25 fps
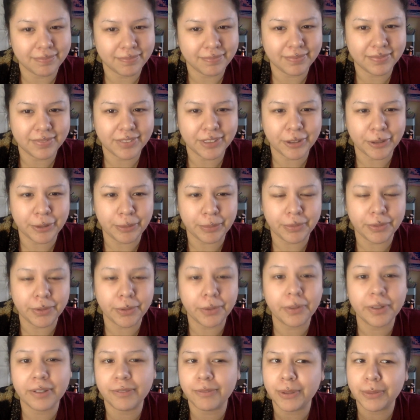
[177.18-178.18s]
dope.
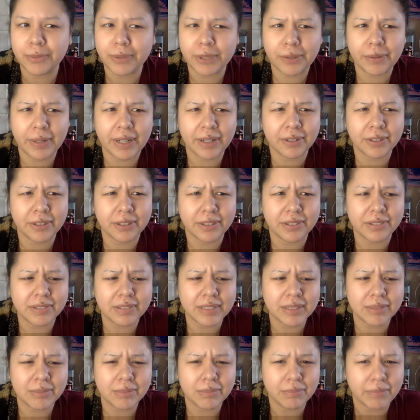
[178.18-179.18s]
Or if you know how to
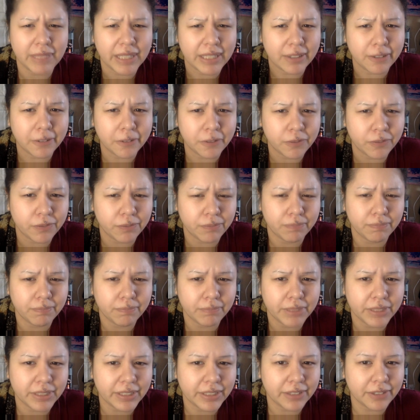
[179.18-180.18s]
make those
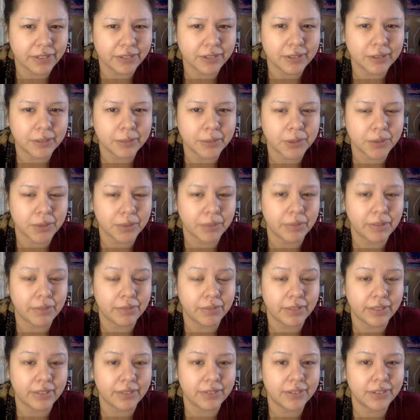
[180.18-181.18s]
potatoes absorb the
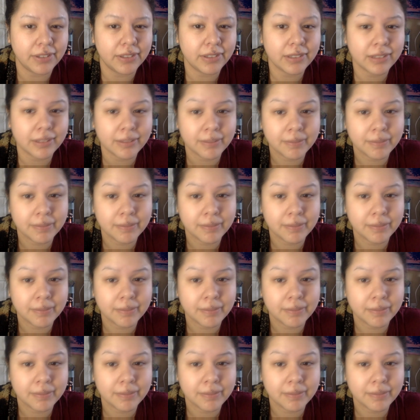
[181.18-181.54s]
flavors,